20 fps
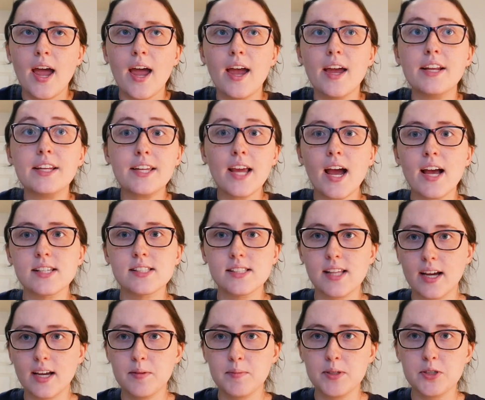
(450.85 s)
And yes,
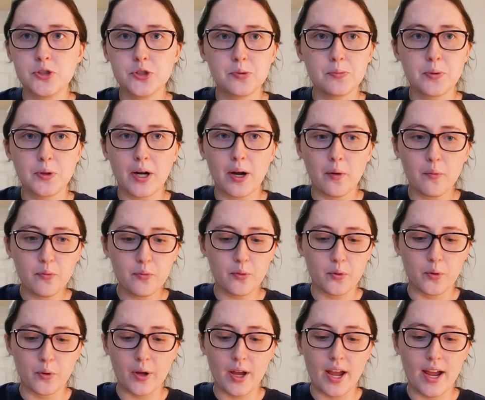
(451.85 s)
that can be super
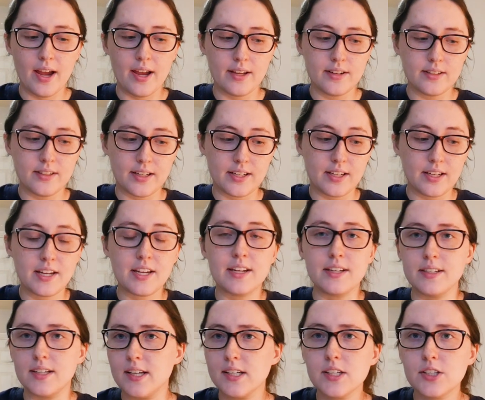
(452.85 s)
helpful and like
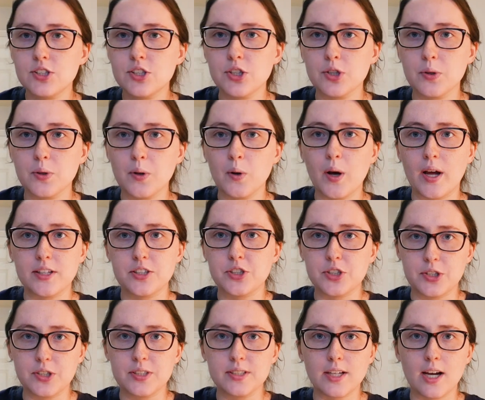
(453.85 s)
he needed to at
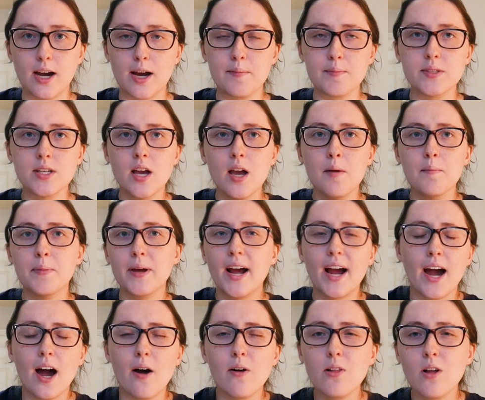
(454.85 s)
certain times. But
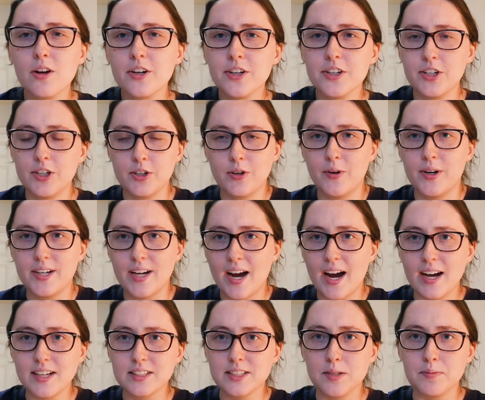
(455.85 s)
how long are you going to
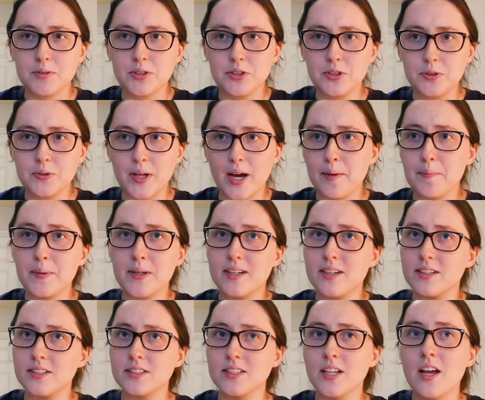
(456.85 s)
ask him to do that?
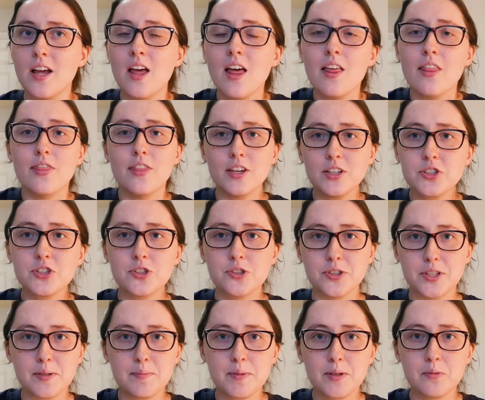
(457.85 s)
Because this
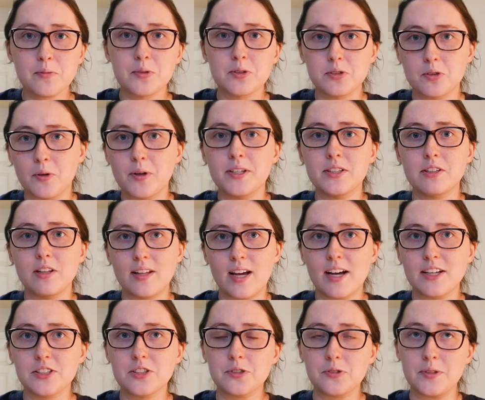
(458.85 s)
treatment was going to
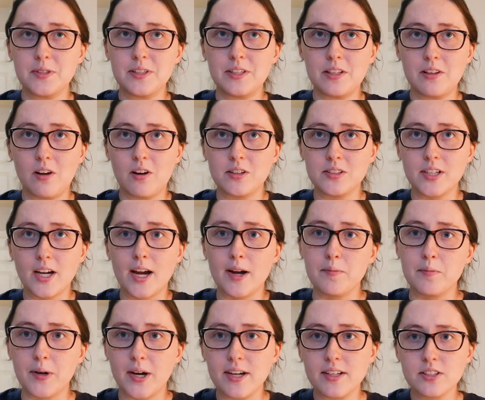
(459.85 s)
last a really long
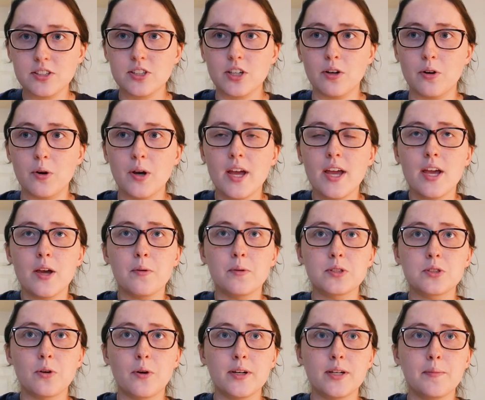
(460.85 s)
time, right? So it
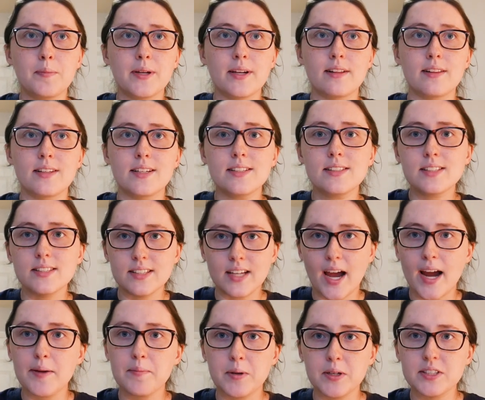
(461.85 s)
was going to be at least
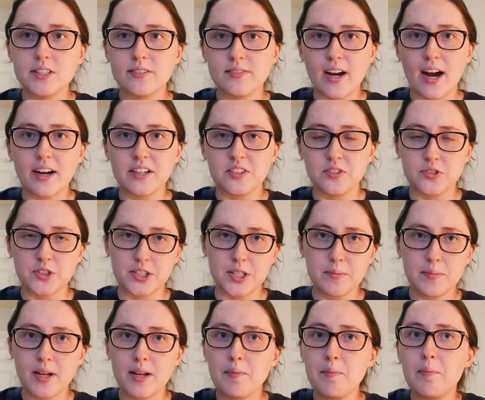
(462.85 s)
nine months of active
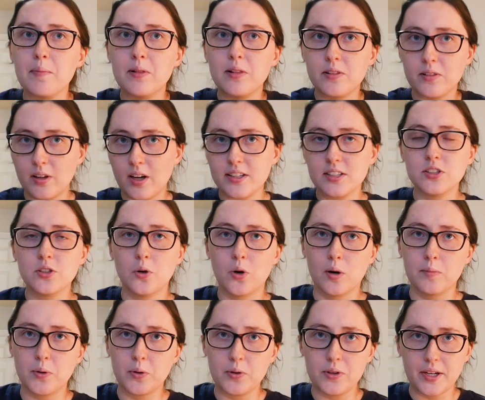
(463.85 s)
treatment plus the
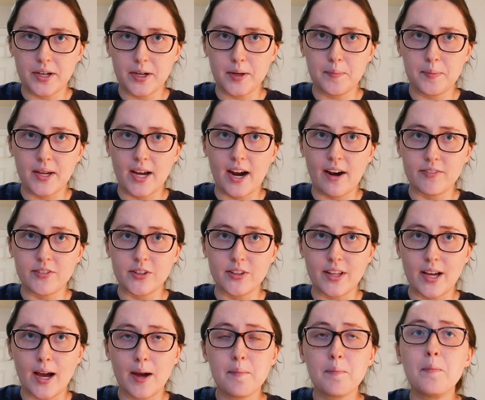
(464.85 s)
hormone therapy after
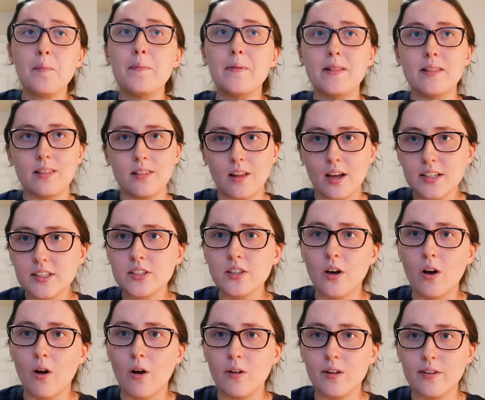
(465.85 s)
that, plus
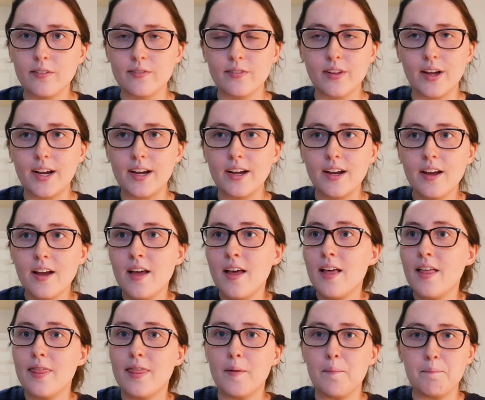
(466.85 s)
all of like
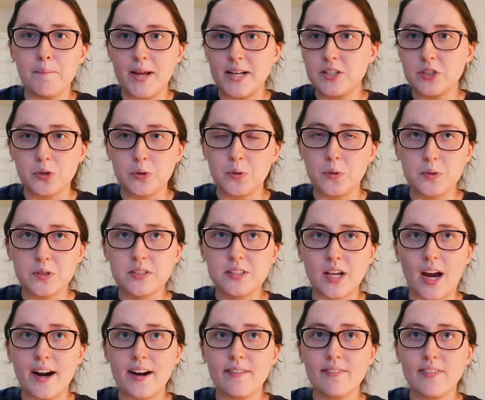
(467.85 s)
the mental
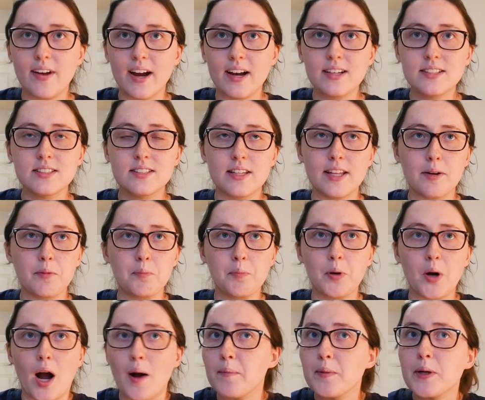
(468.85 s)
side effects that
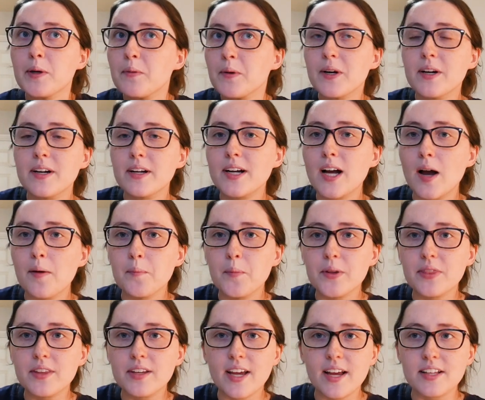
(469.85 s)
probably were going to come
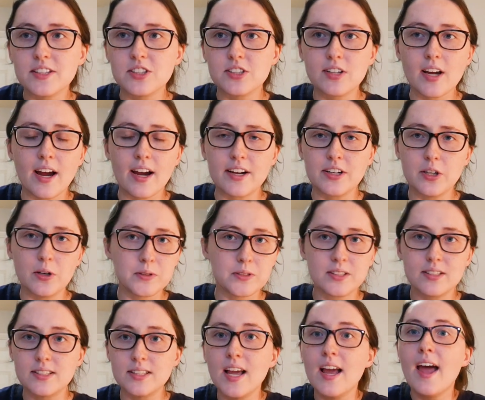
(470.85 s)
with the cancer
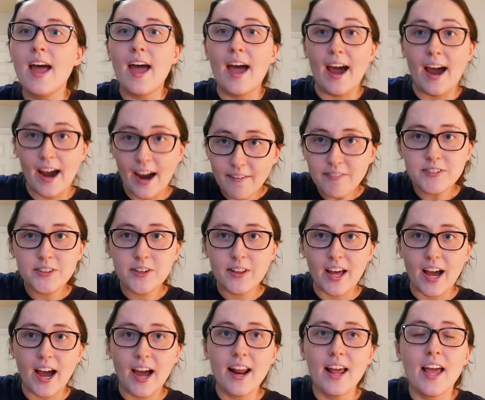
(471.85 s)
diagnosis after
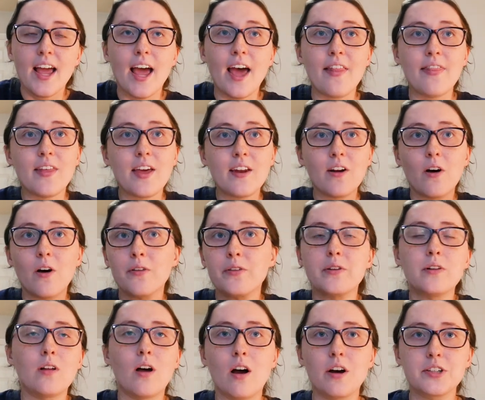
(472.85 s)
that and then all
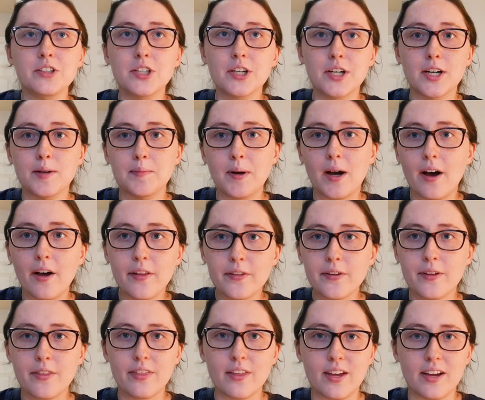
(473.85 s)
the long-term
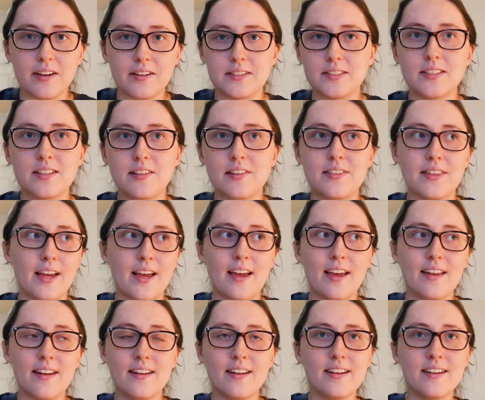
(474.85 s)
other things
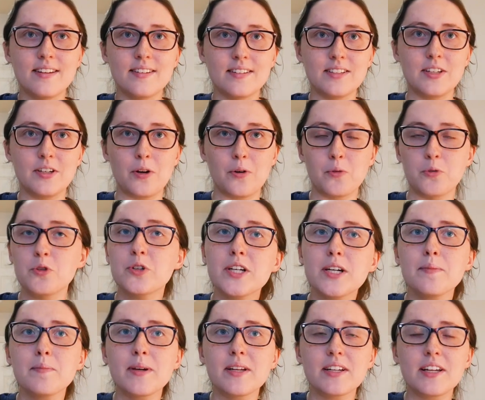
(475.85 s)
that you know
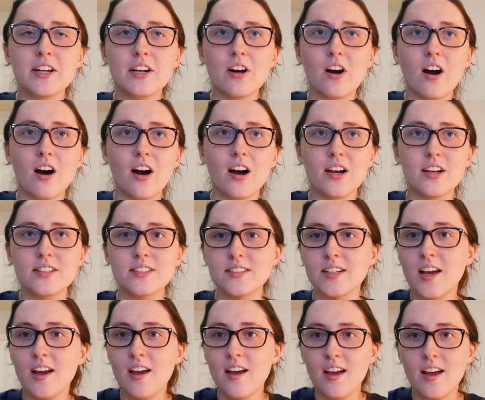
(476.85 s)
treatment can cause
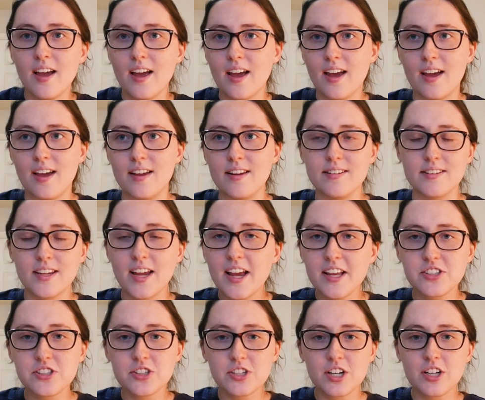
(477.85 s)
and
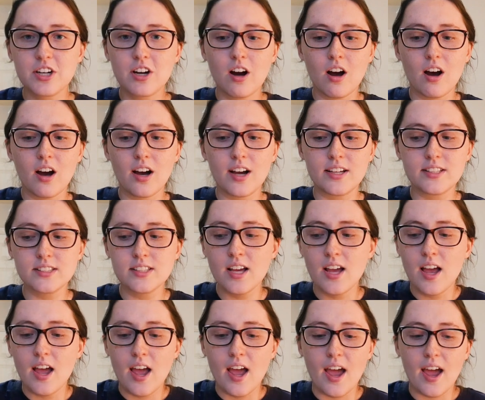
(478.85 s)
cancer can cause
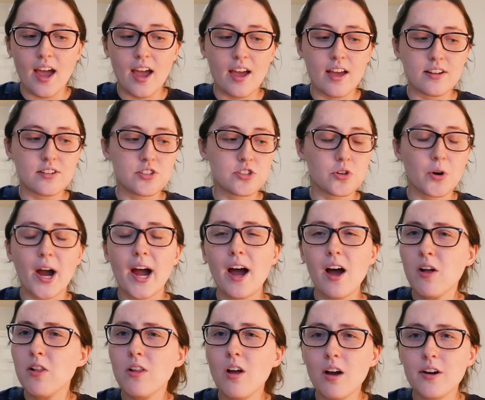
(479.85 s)
and so,
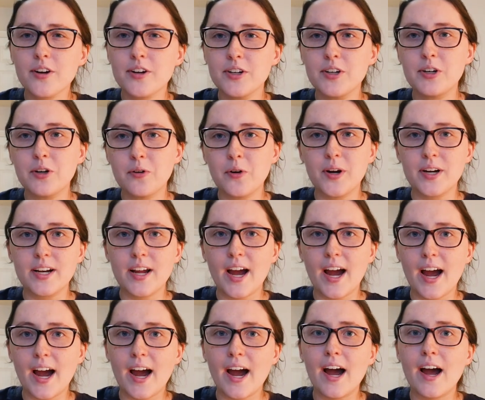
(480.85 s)
how long are you going to
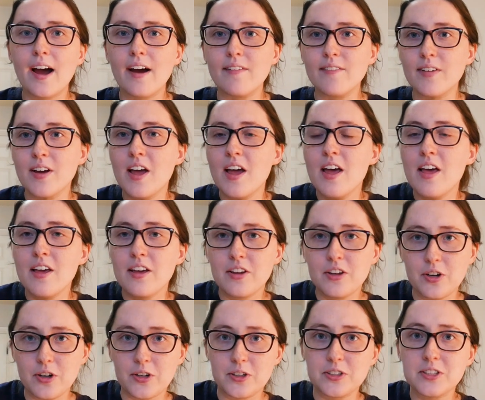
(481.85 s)
have
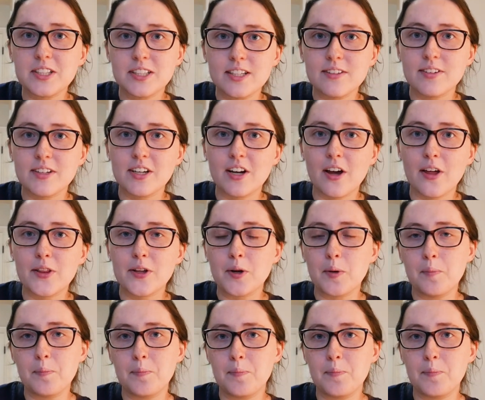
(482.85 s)
your significant other